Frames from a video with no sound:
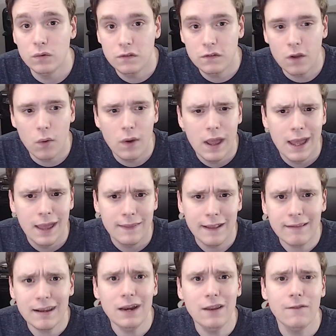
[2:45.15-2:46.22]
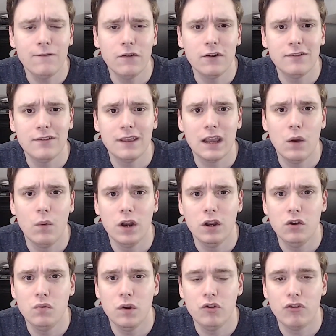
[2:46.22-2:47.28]
So that's kind of the first thing I
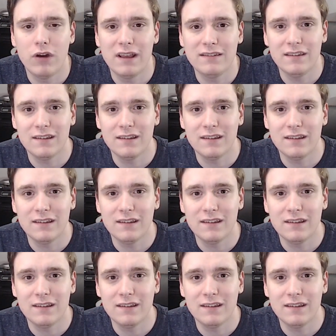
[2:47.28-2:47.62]
wanted to address,